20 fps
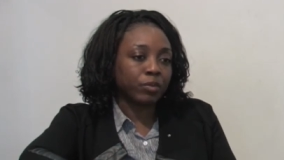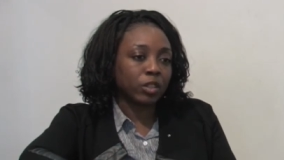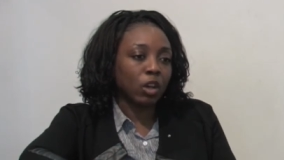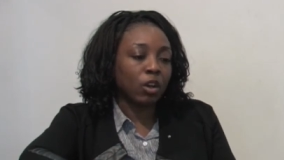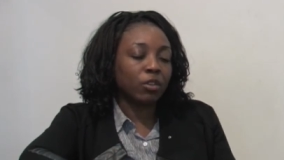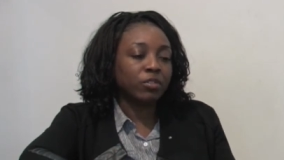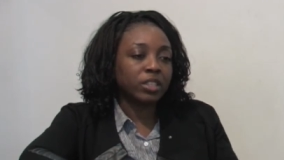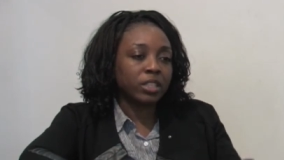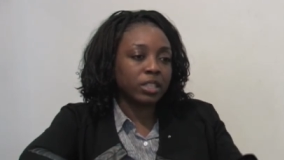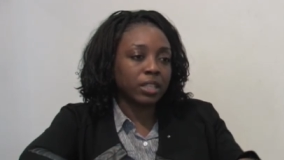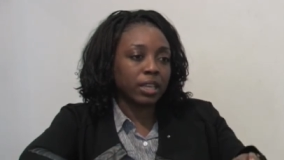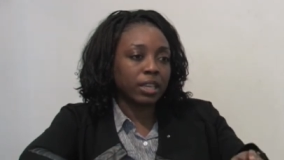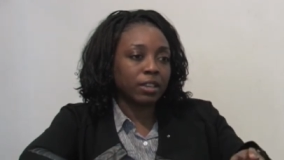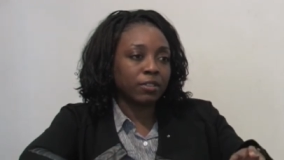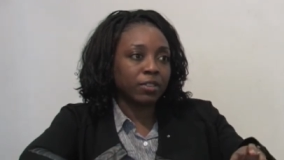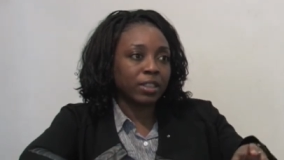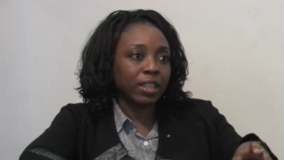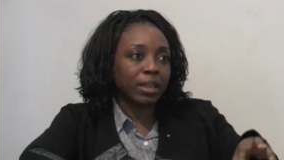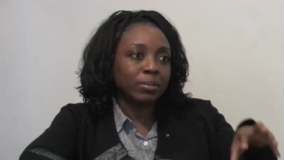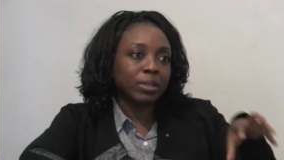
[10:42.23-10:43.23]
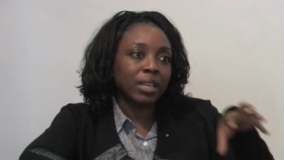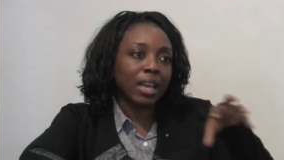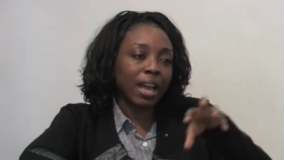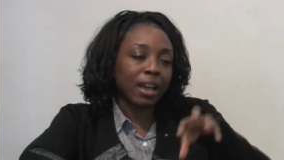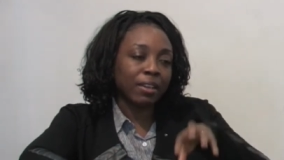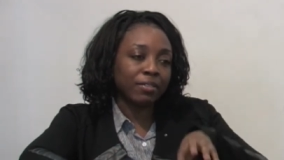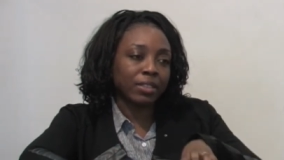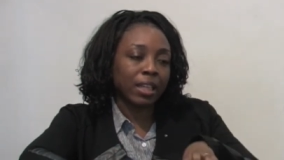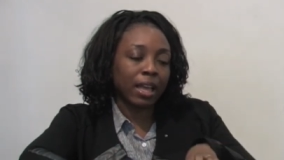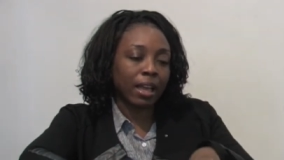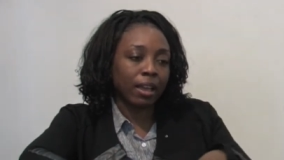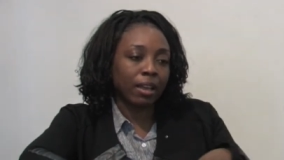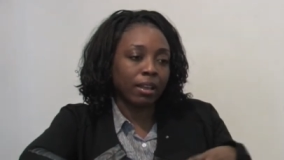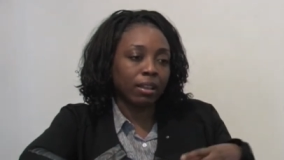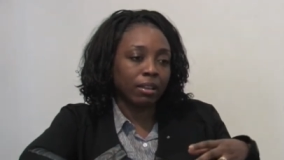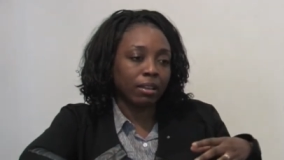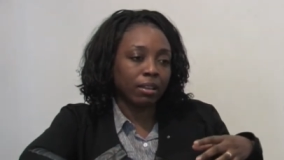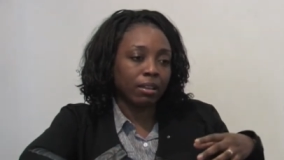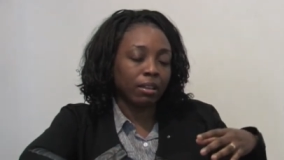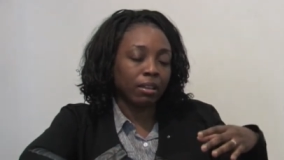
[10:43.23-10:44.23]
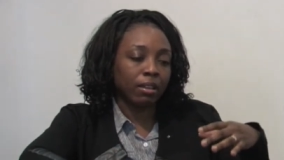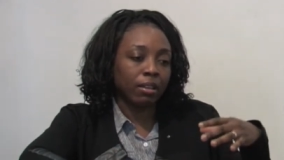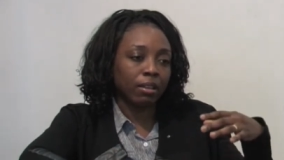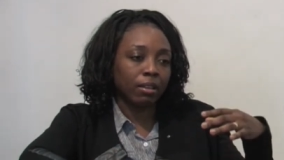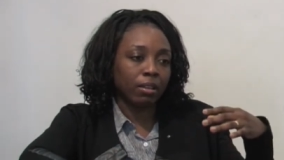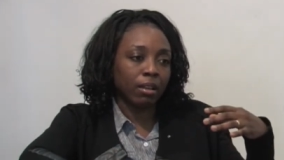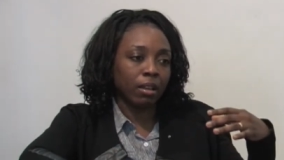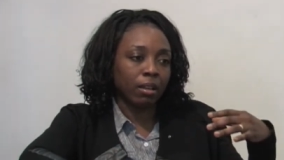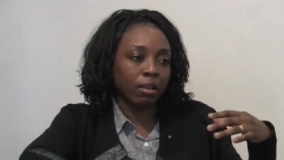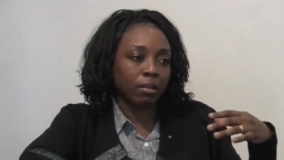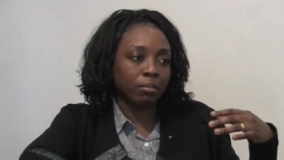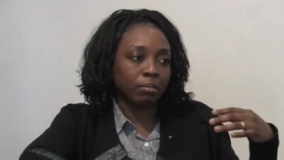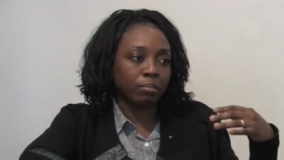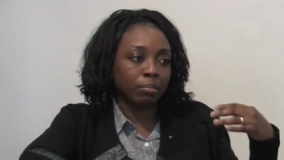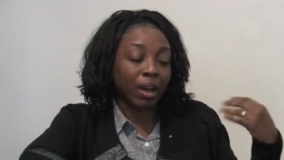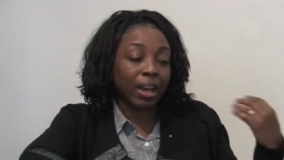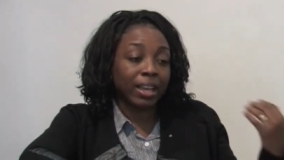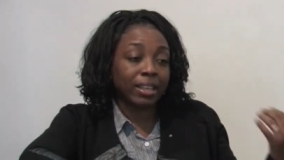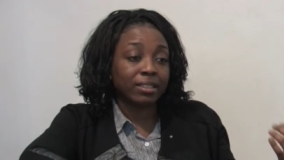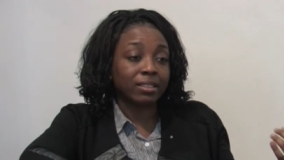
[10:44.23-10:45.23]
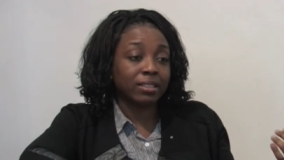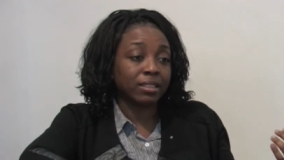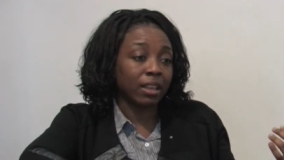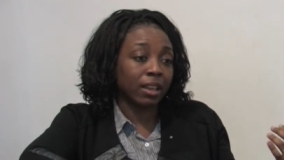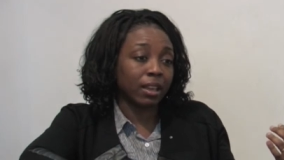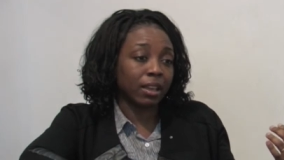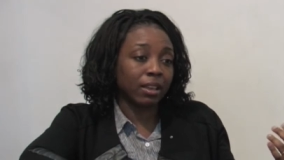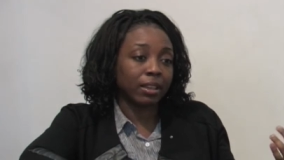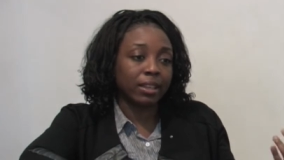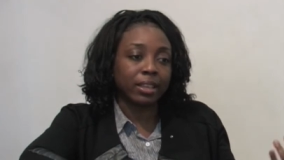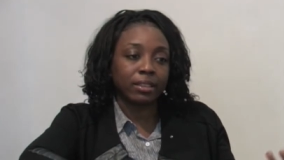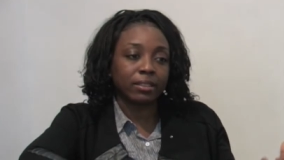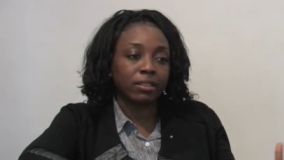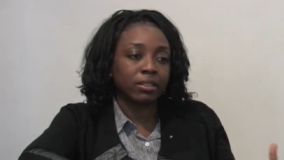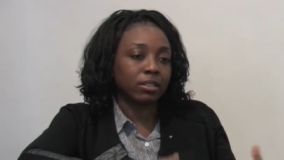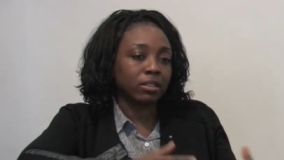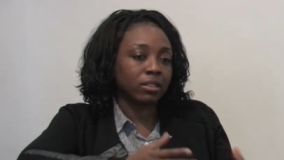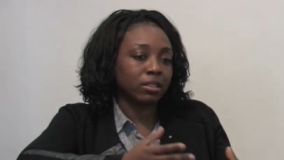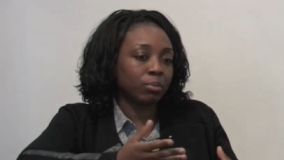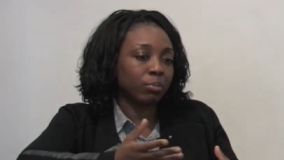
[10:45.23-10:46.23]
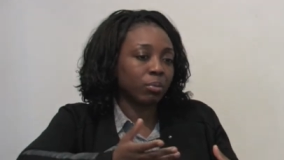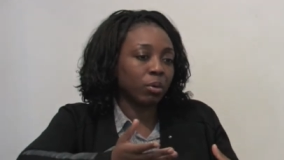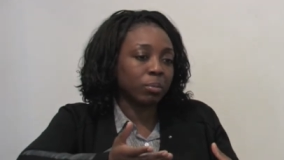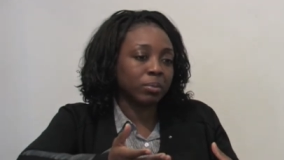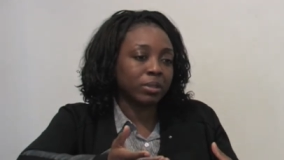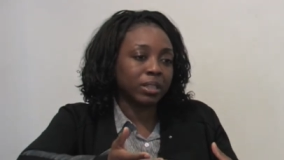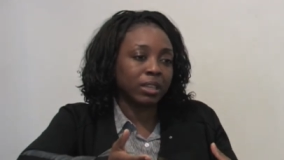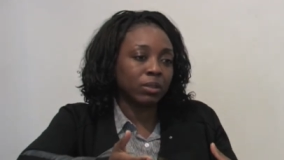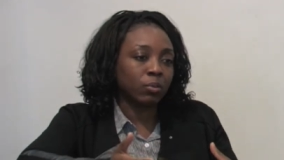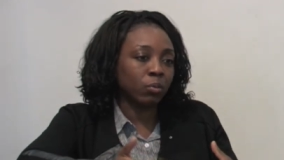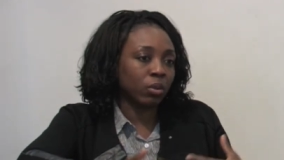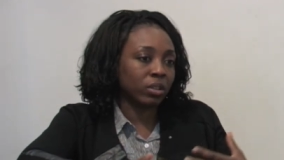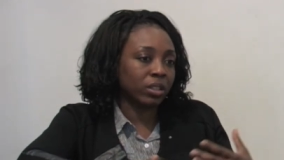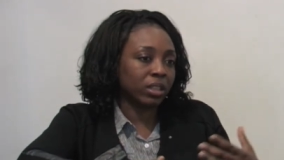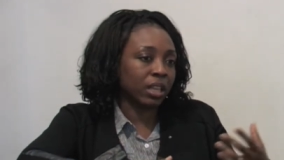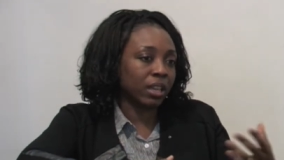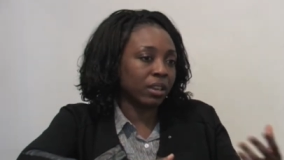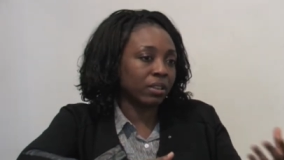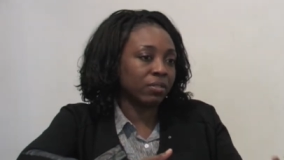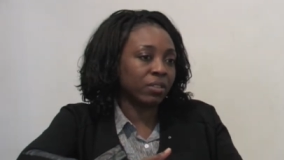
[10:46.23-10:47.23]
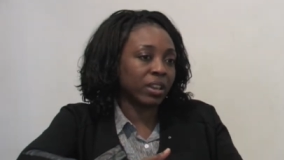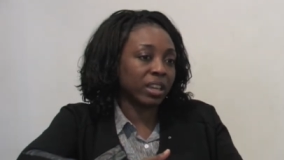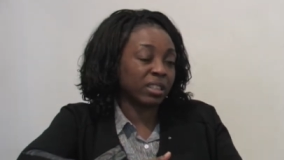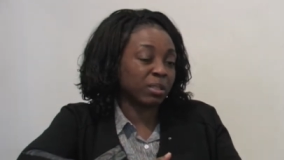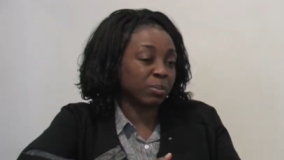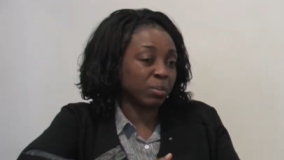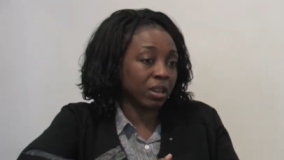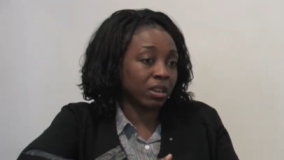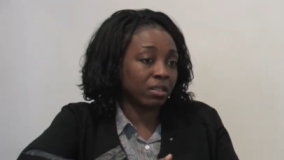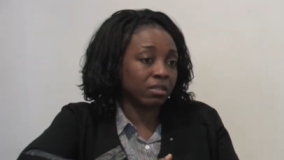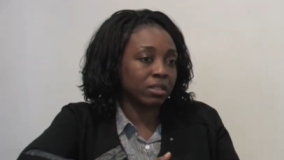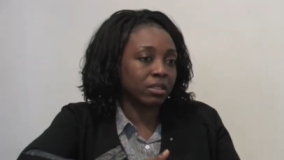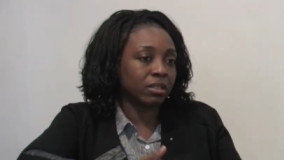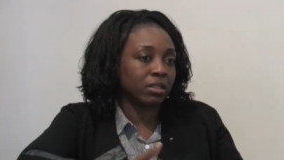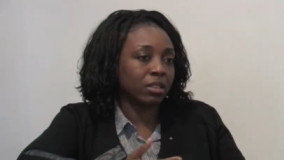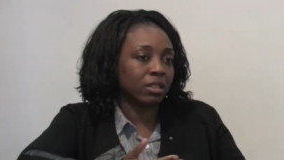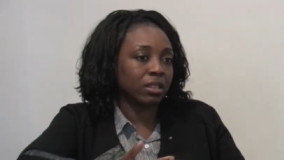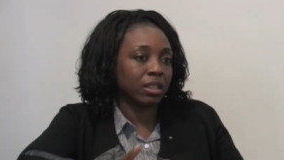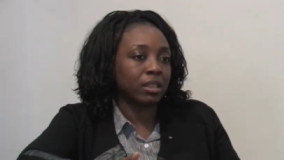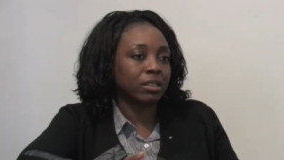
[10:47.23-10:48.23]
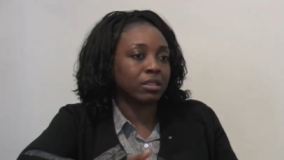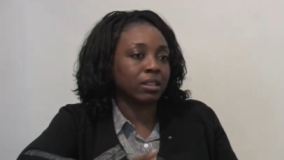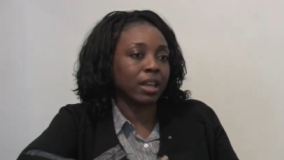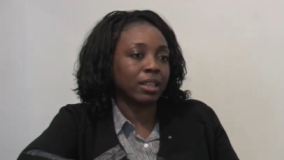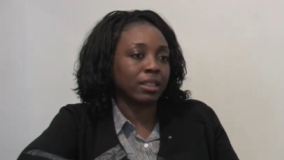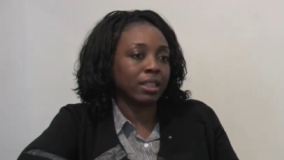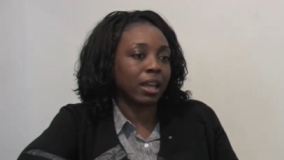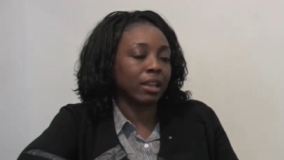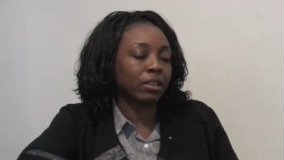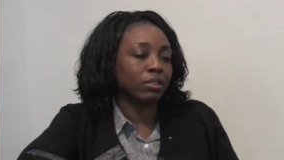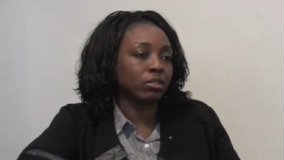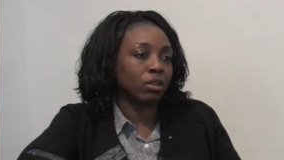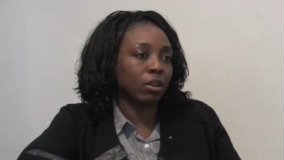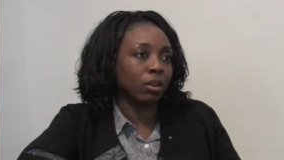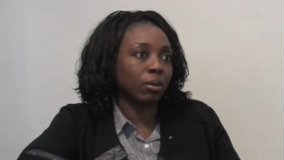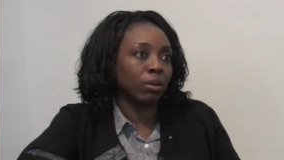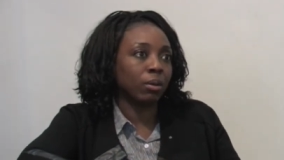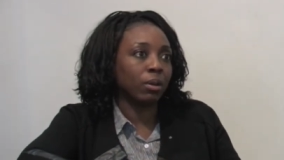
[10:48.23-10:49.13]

obviously for them to have that mindset, it's probably what they've experienced and things like that. So,